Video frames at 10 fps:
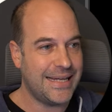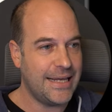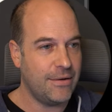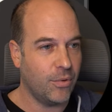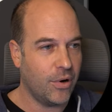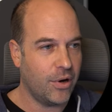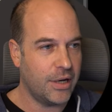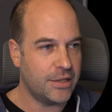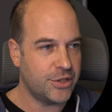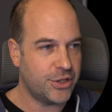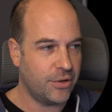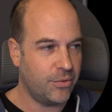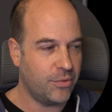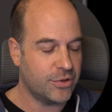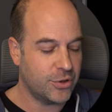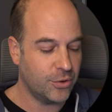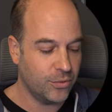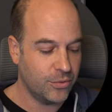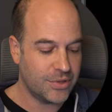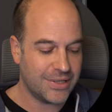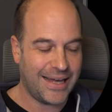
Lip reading: T will hide and show the tools.